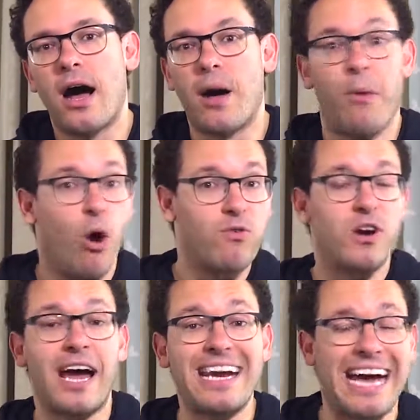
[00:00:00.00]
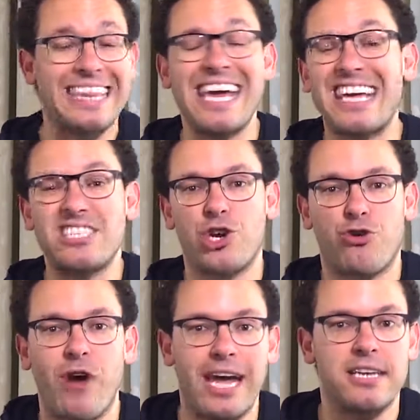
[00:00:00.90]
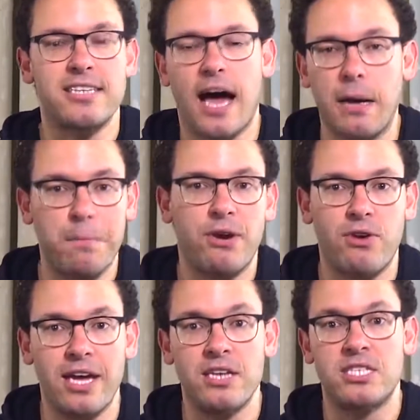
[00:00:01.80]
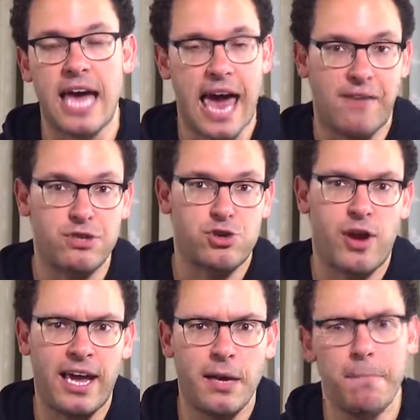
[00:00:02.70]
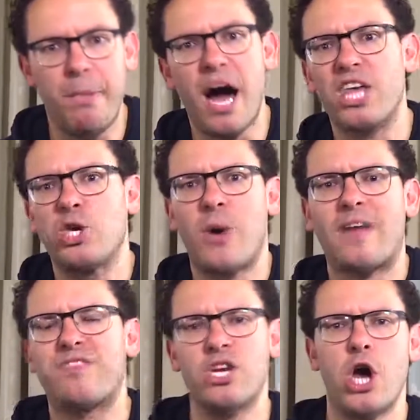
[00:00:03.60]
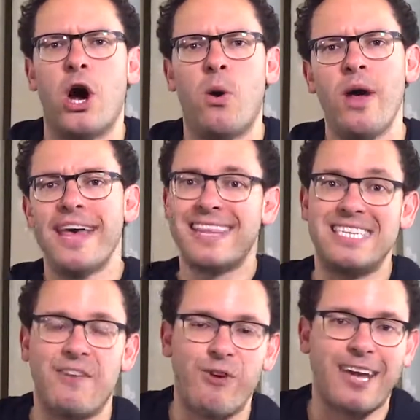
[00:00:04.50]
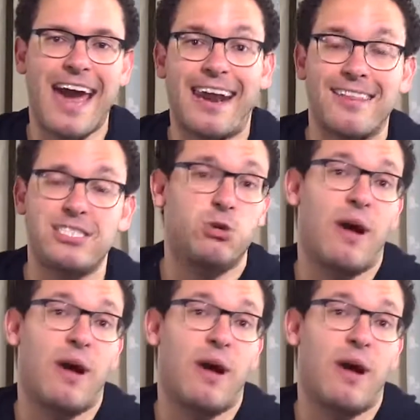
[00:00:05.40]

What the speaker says: Overnight, I think, is a great time period to have a trade, but you have to know the different catalysts,